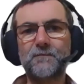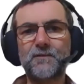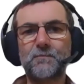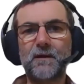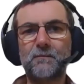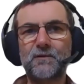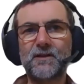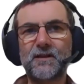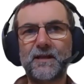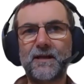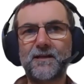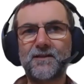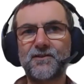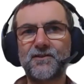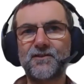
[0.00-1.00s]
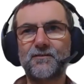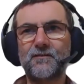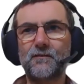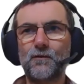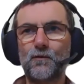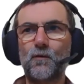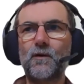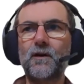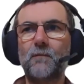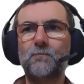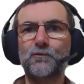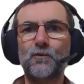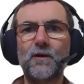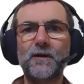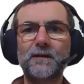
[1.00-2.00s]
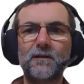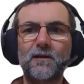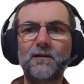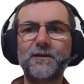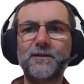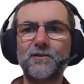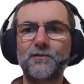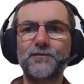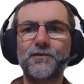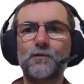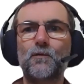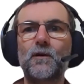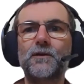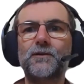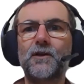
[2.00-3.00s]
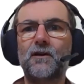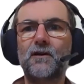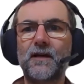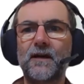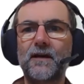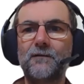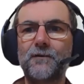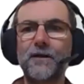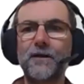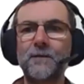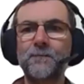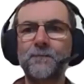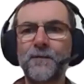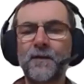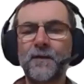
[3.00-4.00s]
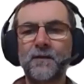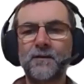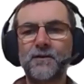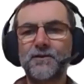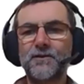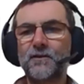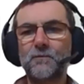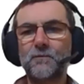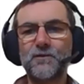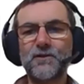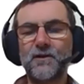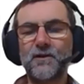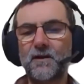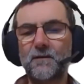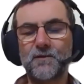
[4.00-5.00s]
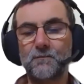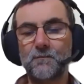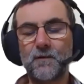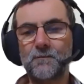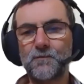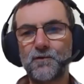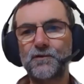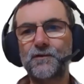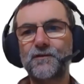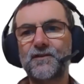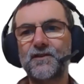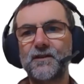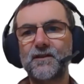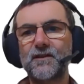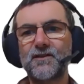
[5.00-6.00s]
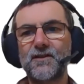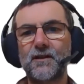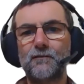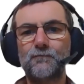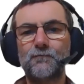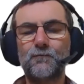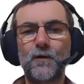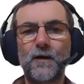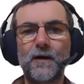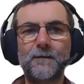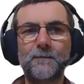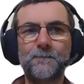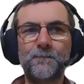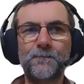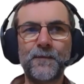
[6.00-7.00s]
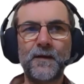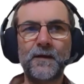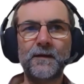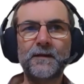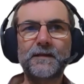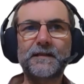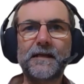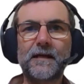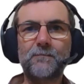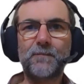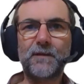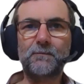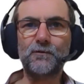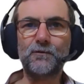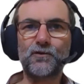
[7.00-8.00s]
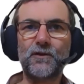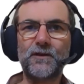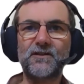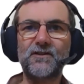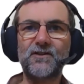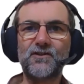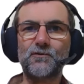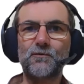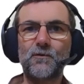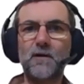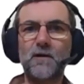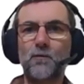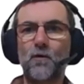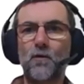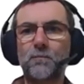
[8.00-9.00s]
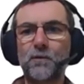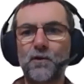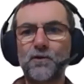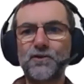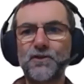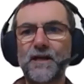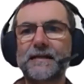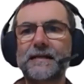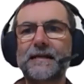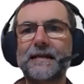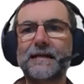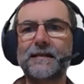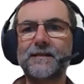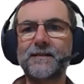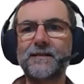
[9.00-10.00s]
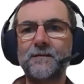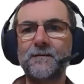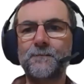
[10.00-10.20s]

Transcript: to be able to cast quite a bright light onto quite a dark area. Because the number of times, I'm sure you've seen it yourself, when you get people trying to describe what a blockchain is,